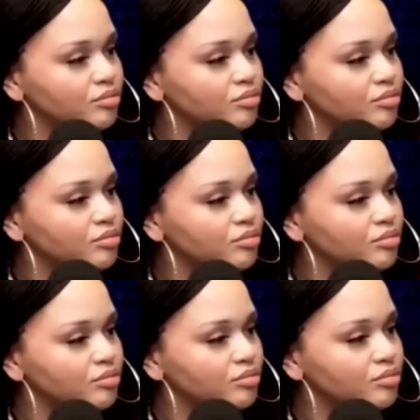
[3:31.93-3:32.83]

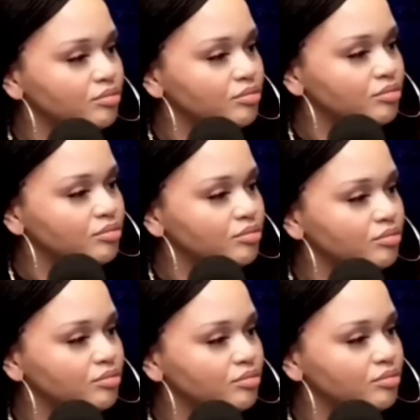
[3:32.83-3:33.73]

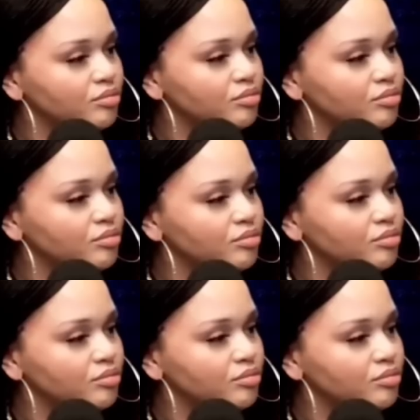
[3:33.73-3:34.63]

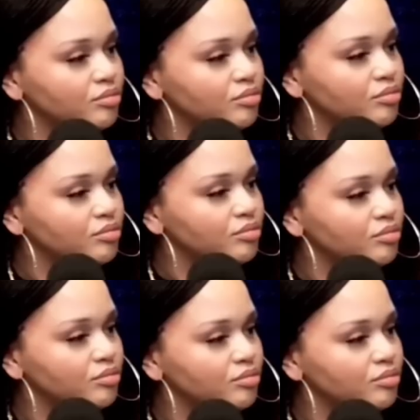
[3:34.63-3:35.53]

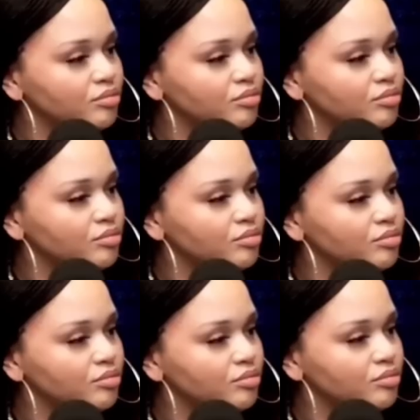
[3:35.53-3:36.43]

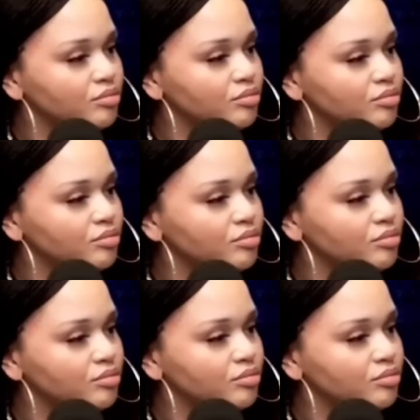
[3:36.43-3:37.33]

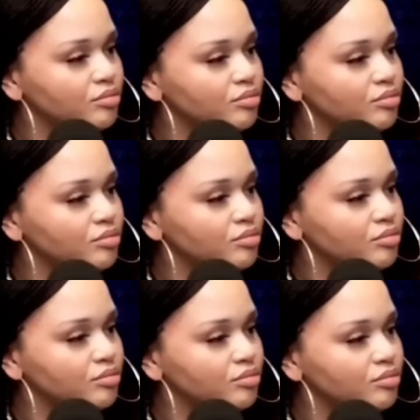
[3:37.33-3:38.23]

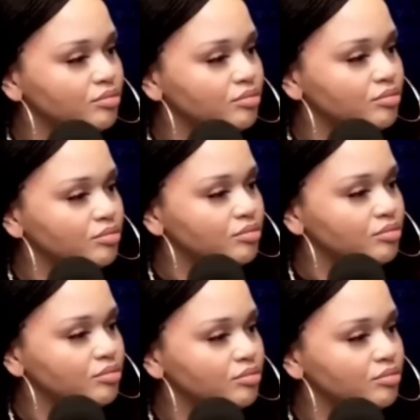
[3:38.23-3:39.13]

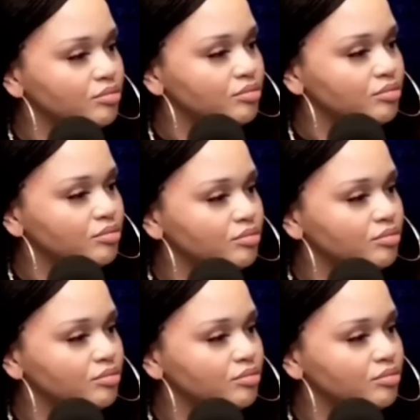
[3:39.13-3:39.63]
(not speaking)